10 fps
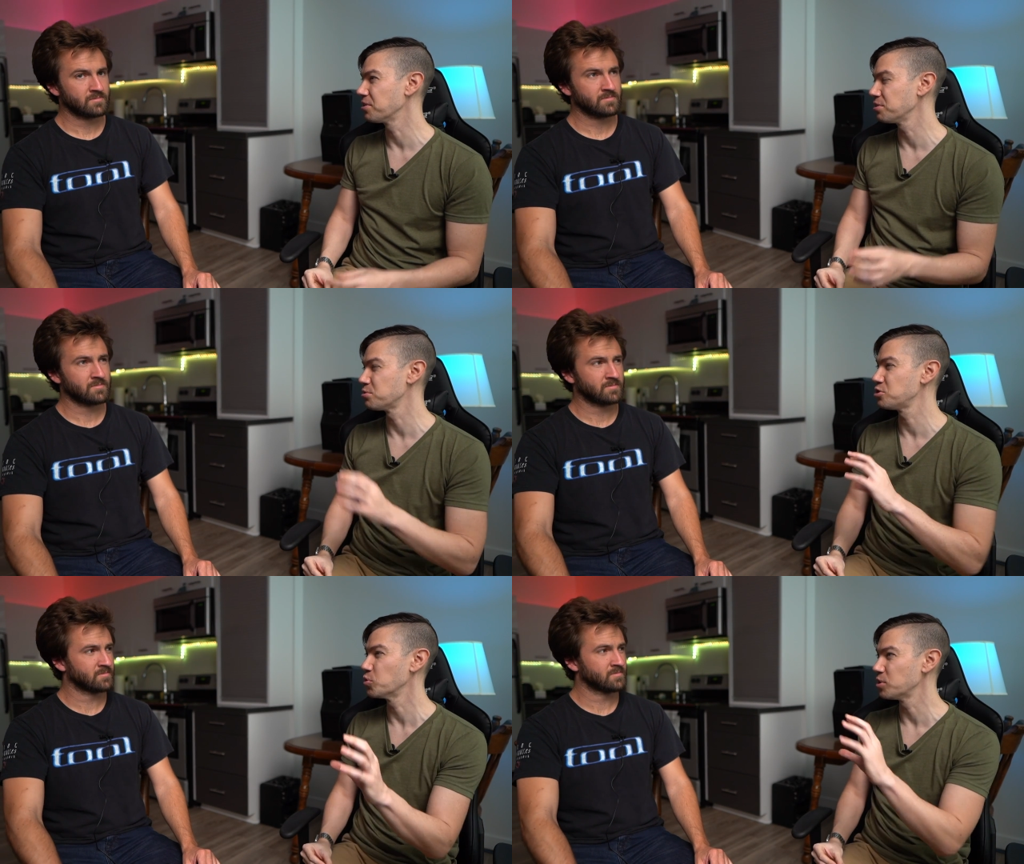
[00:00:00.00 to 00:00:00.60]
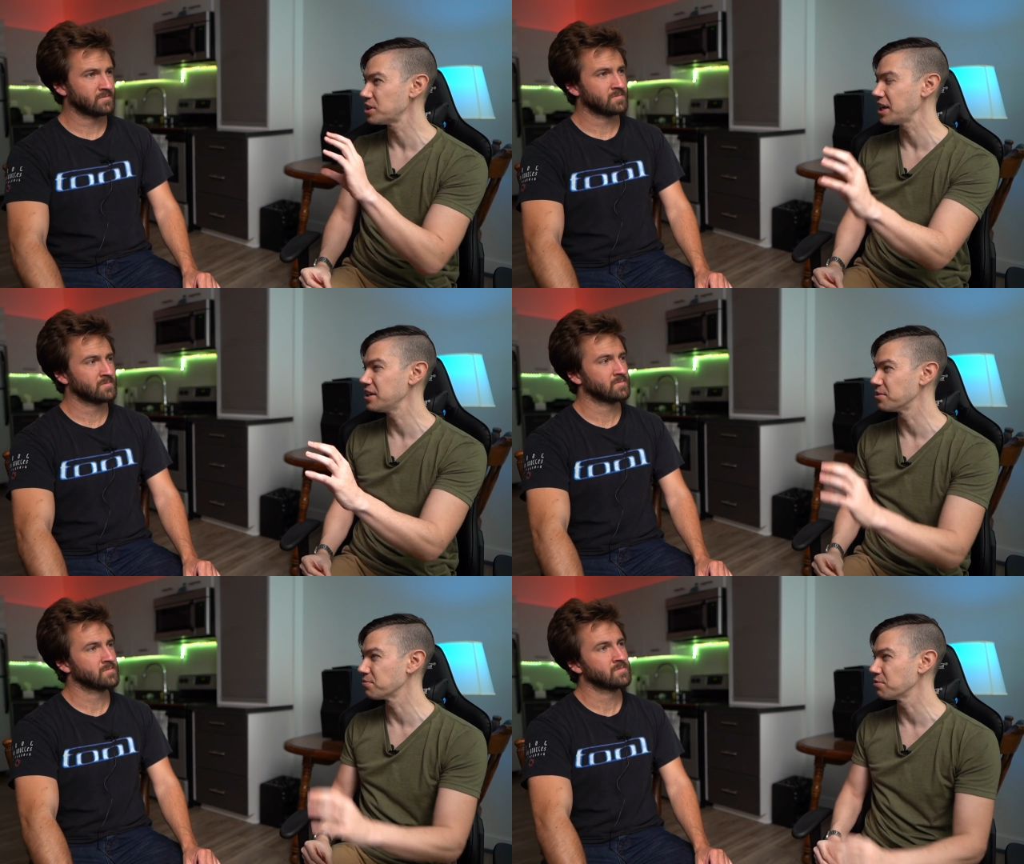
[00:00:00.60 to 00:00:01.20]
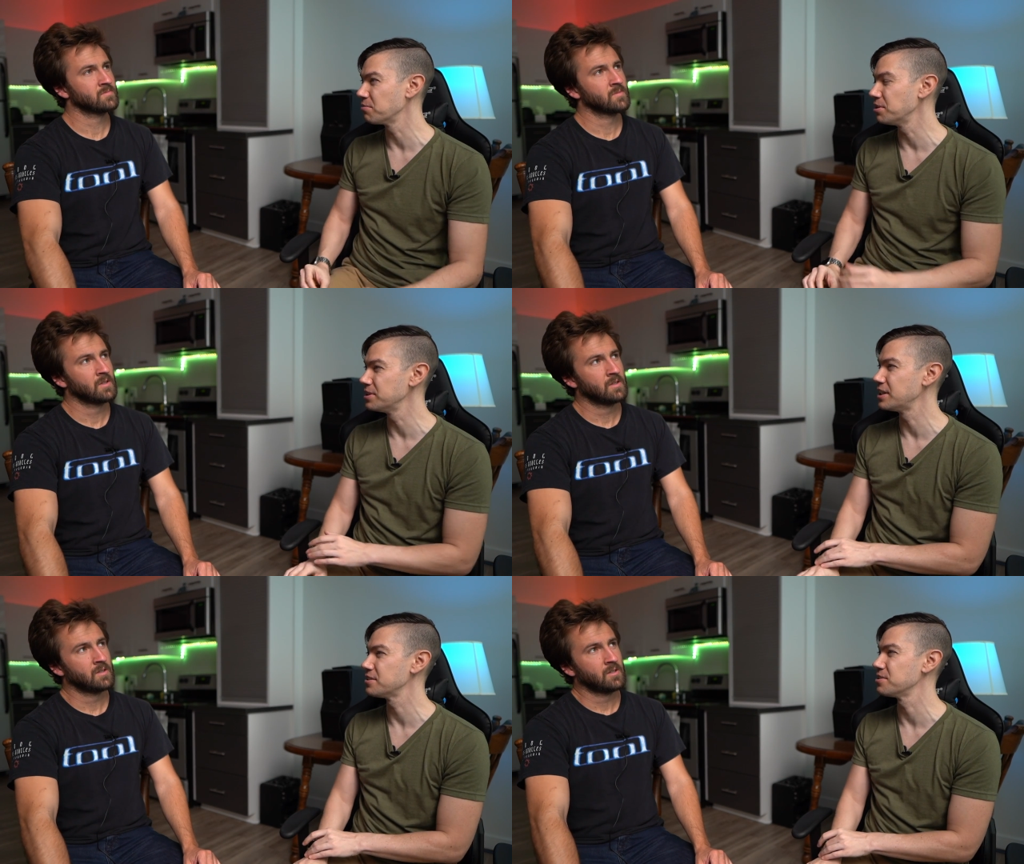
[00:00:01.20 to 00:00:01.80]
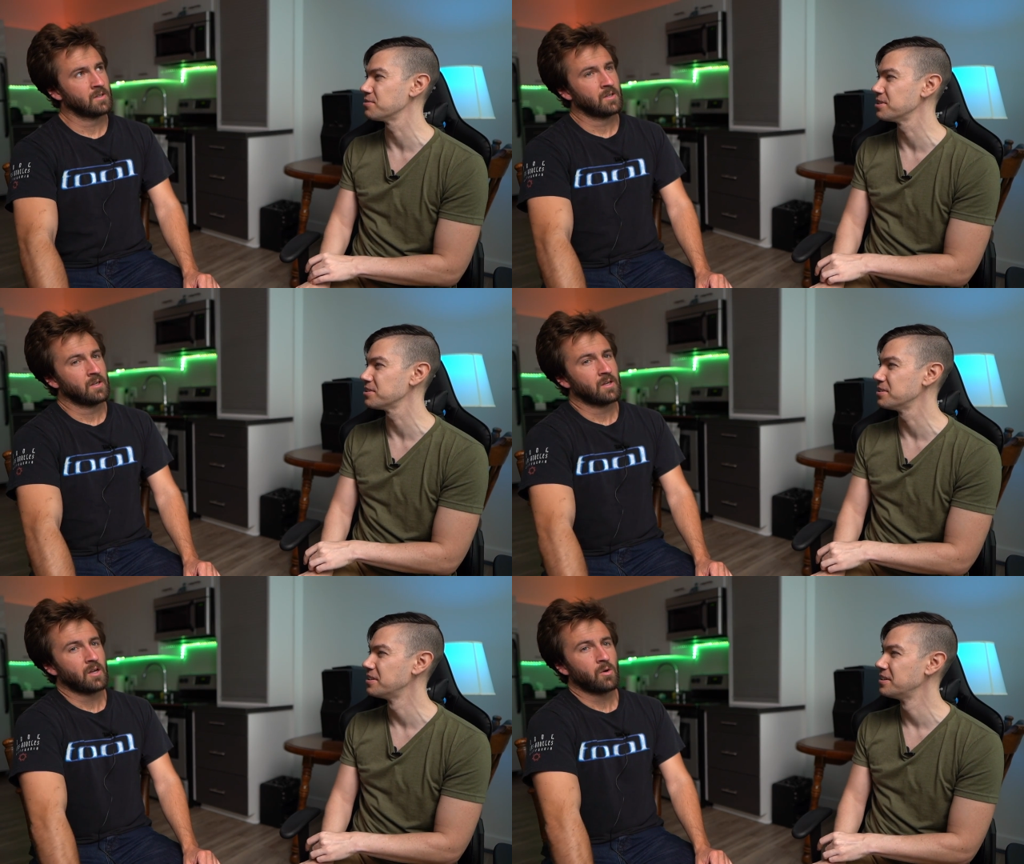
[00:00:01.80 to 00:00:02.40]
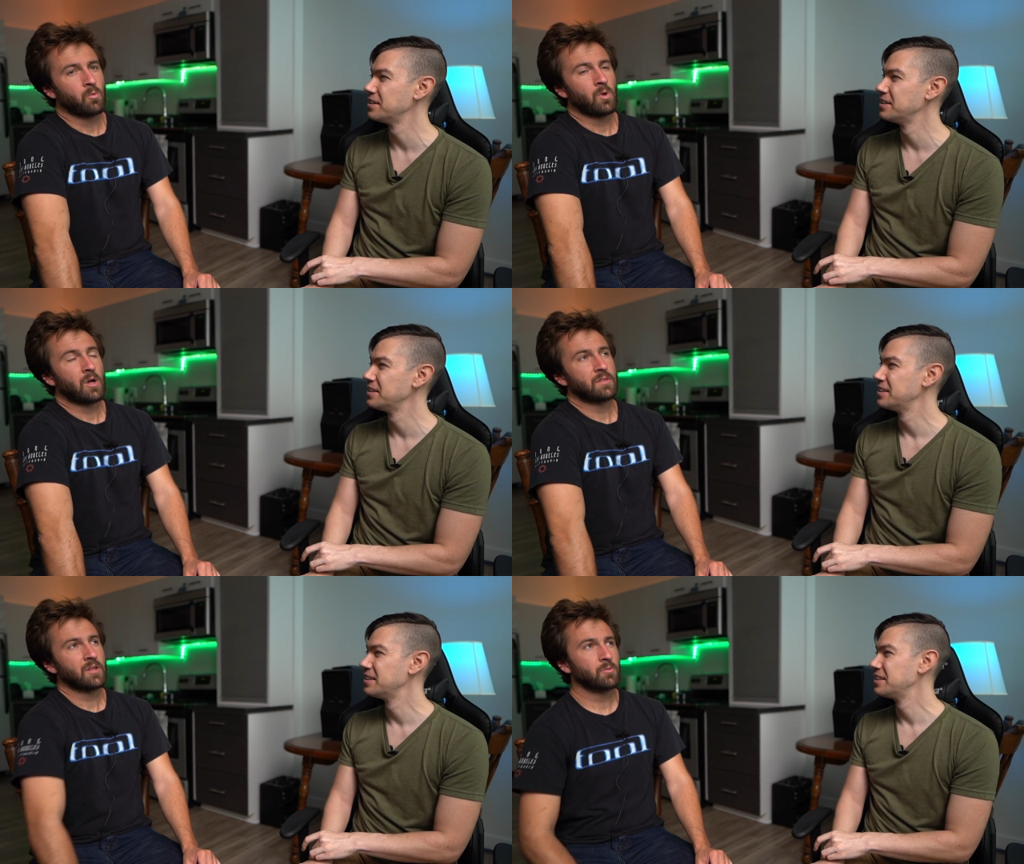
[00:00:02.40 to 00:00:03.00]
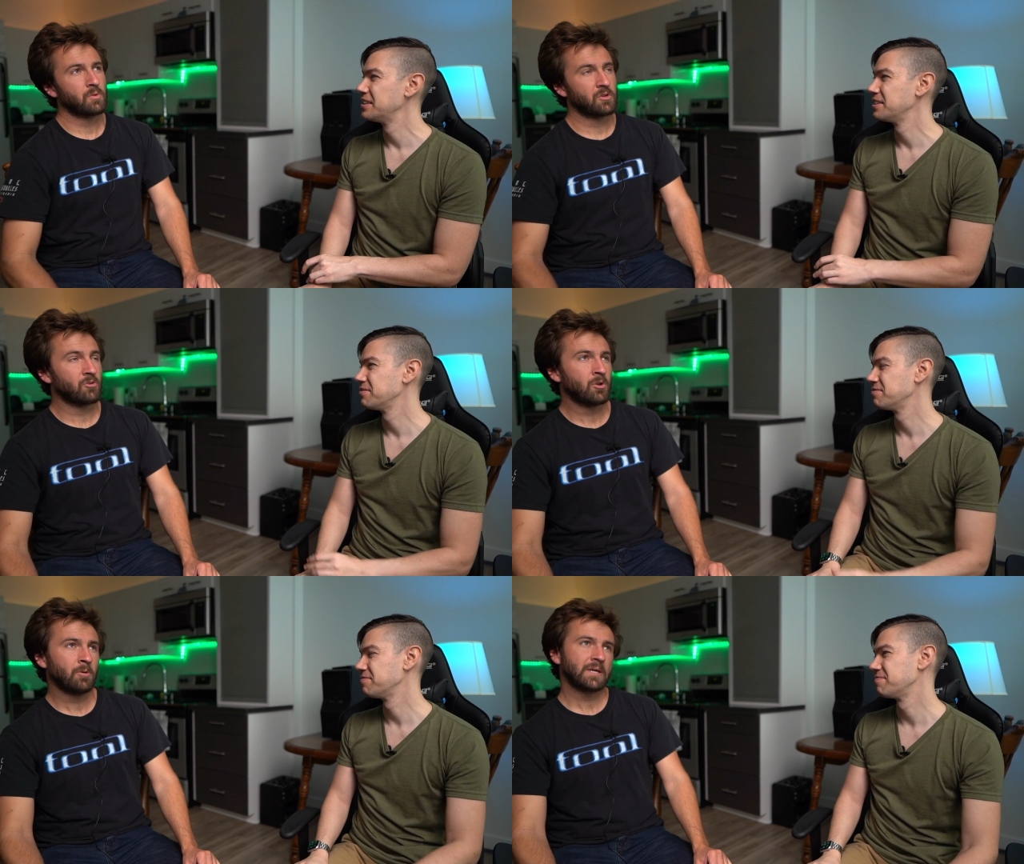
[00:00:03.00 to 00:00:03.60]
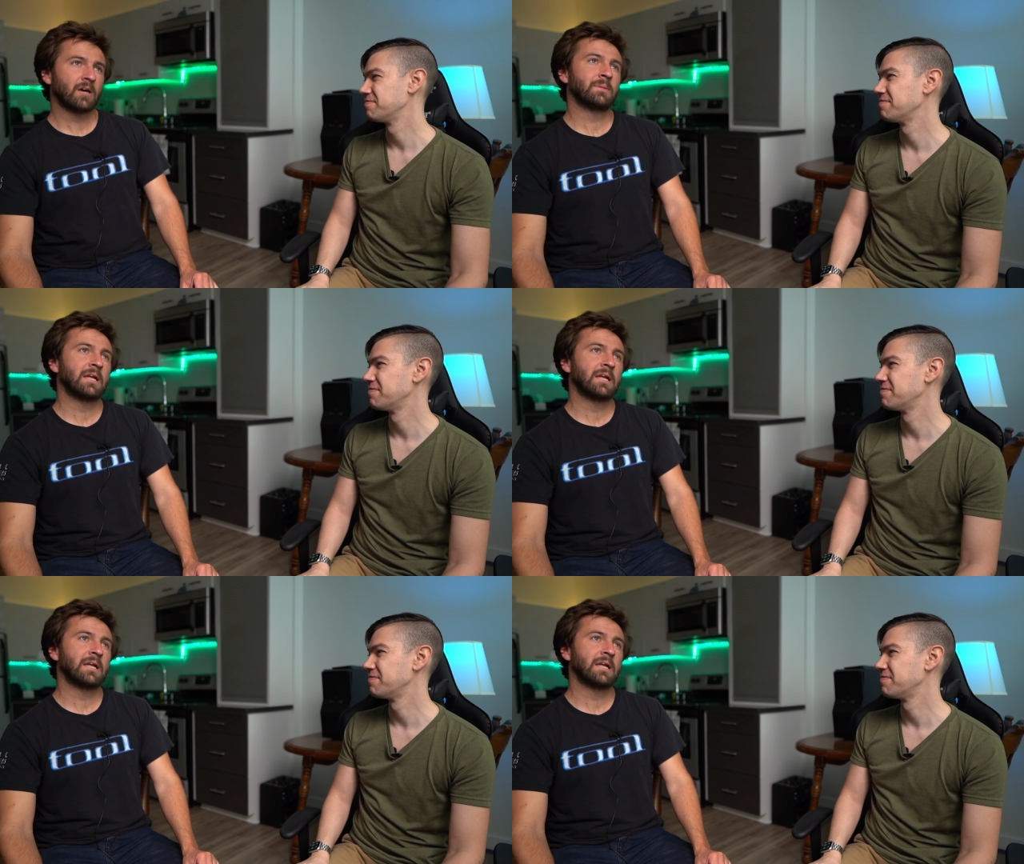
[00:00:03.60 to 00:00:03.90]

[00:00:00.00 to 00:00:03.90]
Speaker 1: do you still retain your free will in that situation
Speaker 2: well i think you don't become an